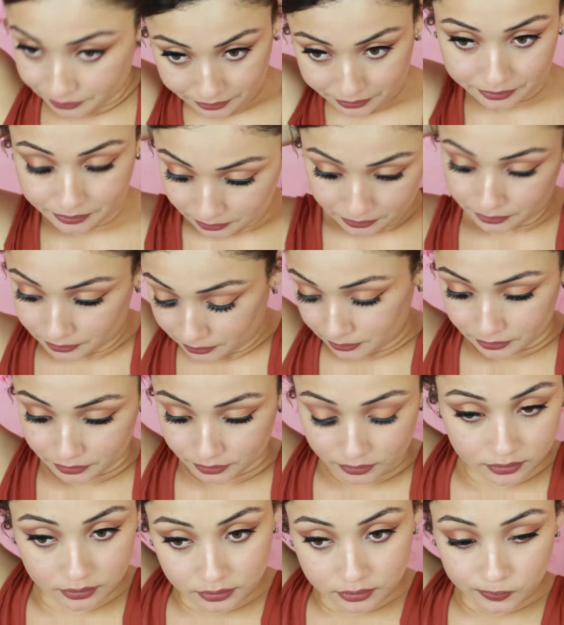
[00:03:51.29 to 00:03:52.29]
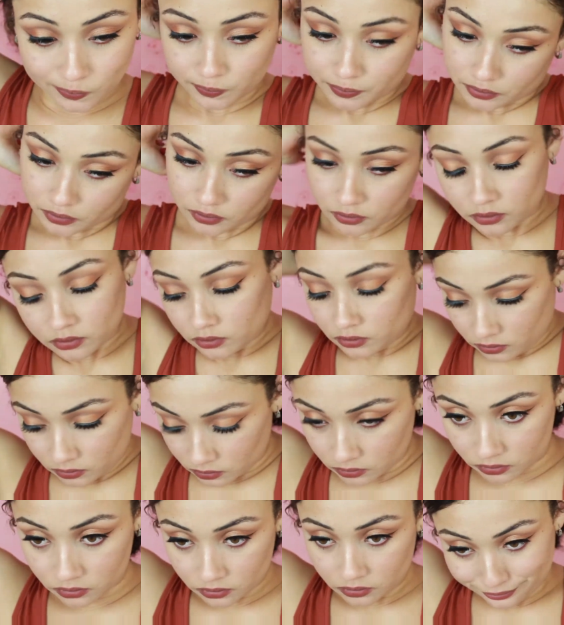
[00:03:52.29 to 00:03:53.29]
So that's fine. There's always a
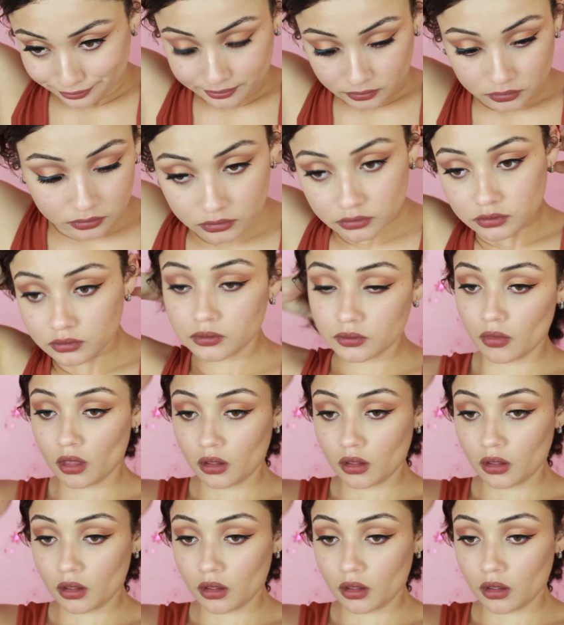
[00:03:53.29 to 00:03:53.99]
solution to a problem.